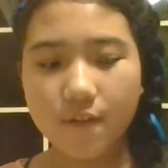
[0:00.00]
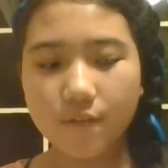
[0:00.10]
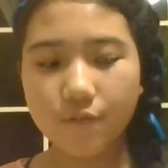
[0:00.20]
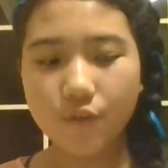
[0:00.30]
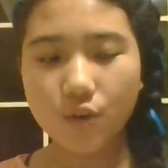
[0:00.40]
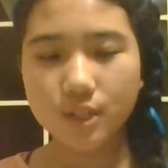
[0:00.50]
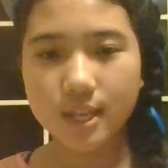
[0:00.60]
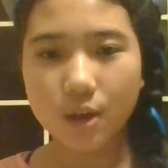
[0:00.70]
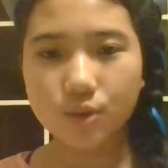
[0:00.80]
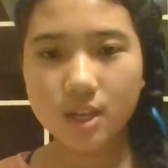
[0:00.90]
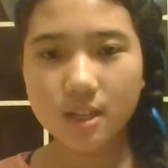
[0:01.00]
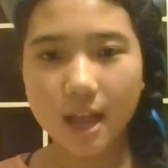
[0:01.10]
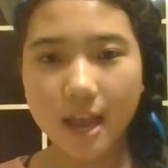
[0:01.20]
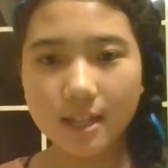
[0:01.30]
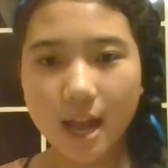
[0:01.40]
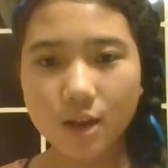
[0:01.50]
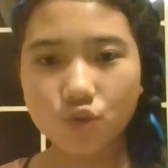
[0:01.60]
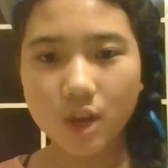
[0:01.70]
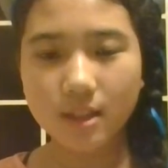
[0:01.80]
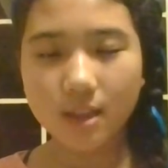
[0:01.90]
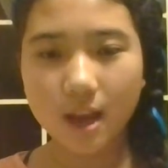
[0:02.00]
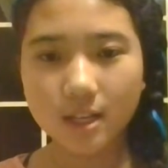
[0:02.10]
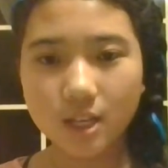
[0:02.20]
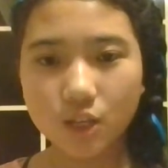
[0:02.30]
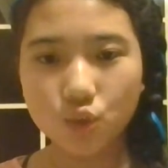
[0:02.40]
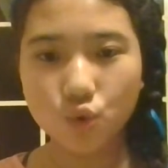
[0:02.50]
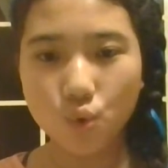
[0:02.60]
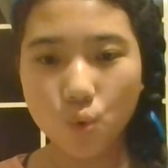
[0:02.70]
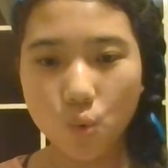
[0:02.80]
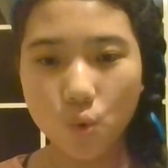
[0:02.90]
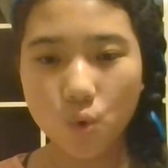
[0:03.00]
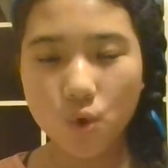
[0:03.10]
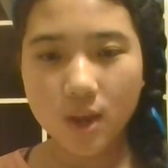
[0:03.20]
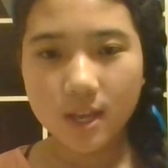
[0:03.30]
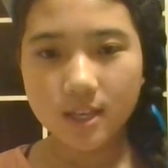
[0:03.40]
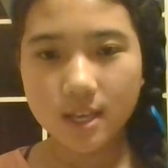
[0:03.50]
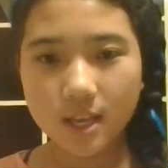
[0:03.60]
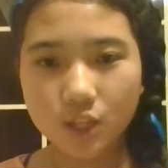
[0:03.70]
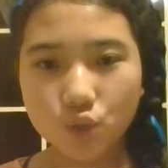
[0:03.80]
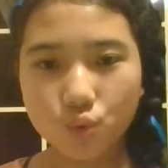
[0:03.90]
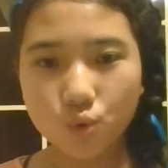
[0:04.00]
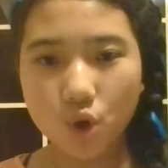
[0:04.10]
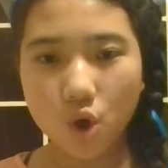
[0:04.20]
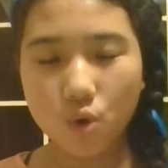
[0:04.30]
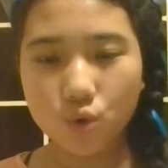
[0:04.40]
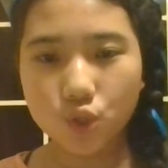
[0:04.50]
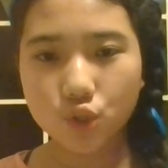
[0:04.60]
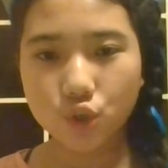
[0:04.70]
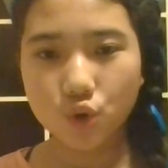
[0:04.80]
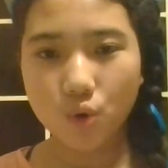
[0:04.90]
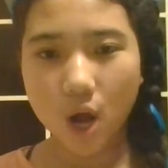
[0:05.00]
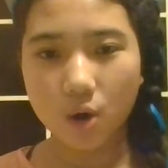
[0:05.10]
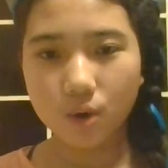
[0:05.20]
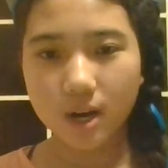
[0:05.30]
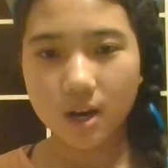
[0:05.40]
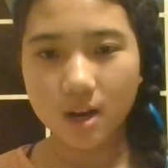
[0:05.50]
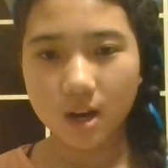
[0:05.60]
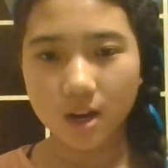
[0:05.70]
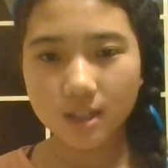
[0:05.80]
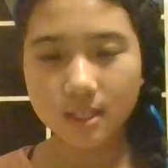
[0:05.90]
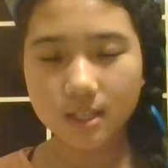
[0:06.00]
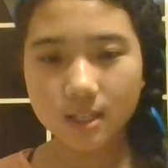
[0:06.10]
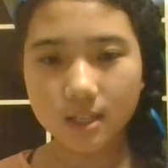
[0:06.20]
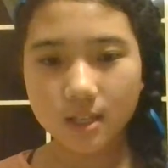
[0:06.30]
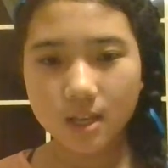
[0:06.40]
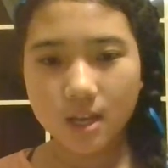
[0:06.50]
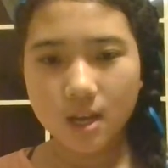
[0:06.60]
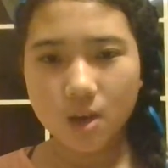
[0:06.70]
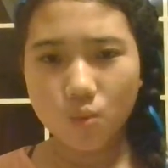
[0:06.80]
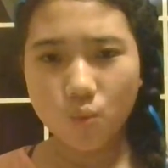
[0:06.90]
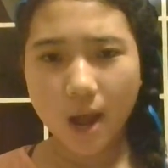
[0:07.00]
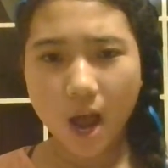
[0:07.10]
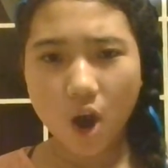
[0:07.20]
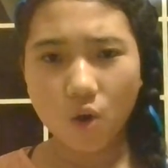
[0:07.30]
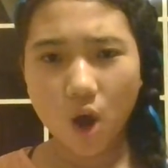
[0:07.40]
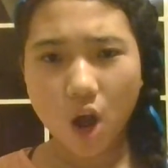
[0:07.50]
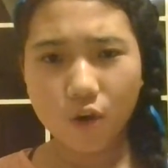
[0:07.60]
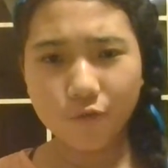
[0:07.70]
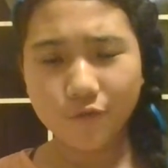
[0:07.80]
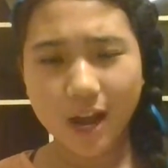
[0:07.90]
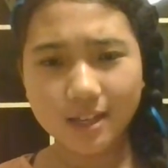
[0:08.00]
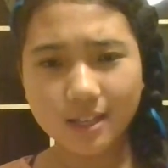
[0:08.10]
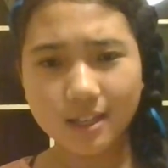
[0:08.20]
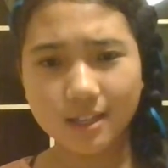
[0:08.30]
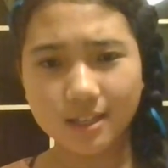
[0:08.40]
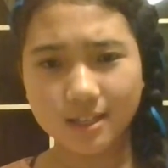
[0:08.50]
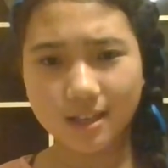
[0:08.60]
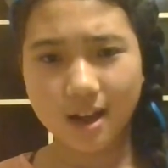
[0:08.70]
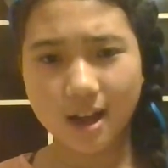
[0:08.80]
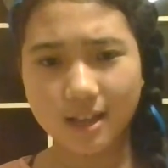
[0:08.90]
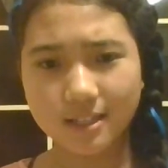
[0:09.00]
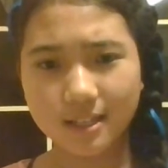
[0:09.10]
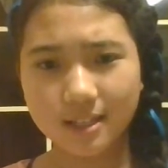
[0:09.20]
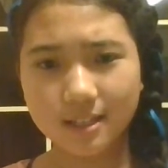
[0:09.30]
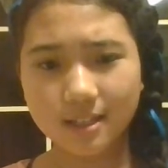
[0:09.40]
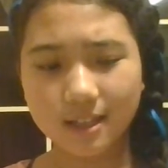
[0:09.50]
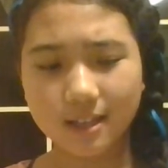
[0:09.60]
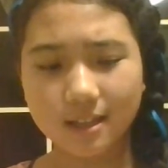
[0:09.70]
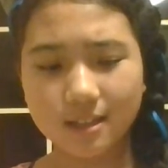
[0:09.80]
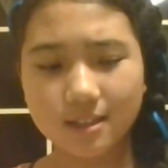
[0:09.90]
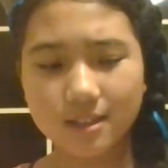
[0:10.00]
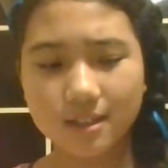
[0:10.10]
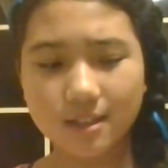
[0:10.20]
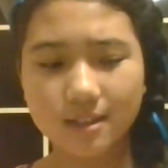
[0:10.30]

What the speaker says: 4,892 years to go through our Earth. Wow, how far it is, guys, isn't it?